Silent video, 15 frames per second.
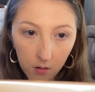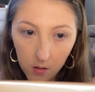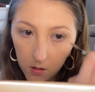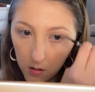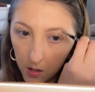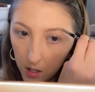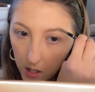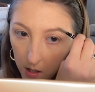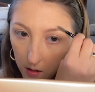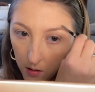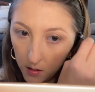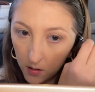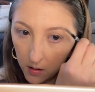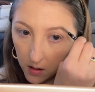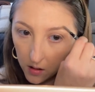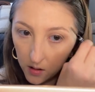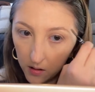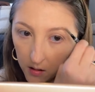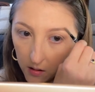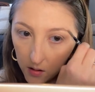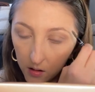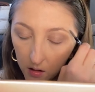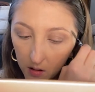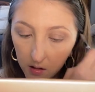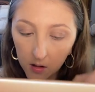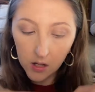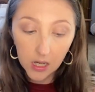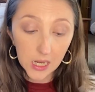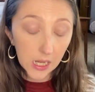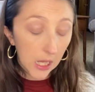All right, I think that's as good as it's
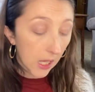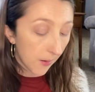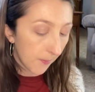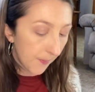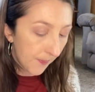gonna get.